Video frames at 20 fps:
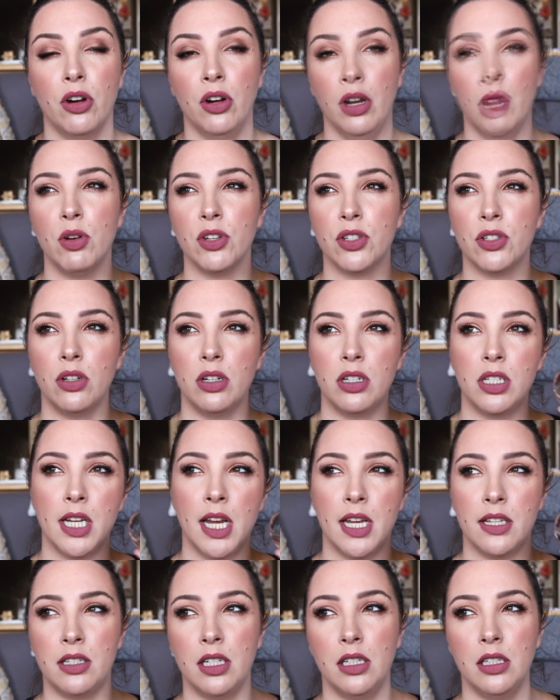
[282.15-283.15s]
I was sort of
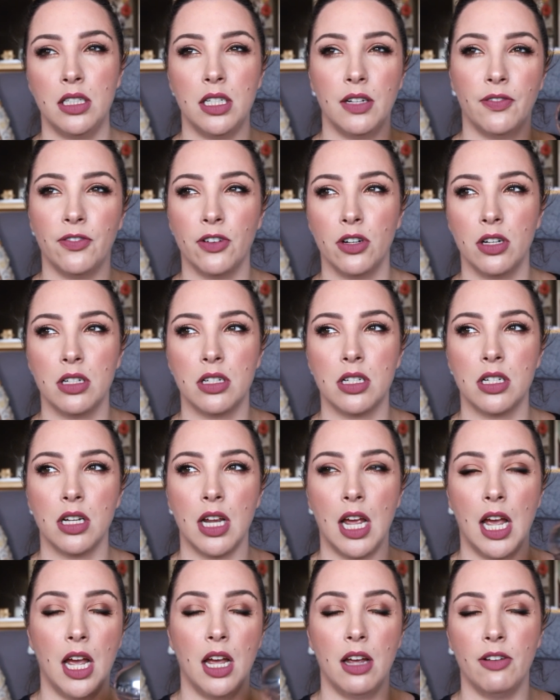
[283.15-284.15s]
testing different
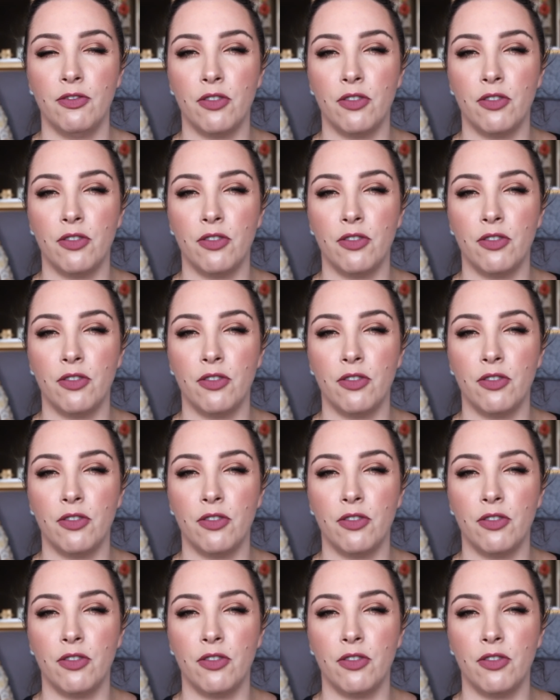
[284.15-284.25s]
uh,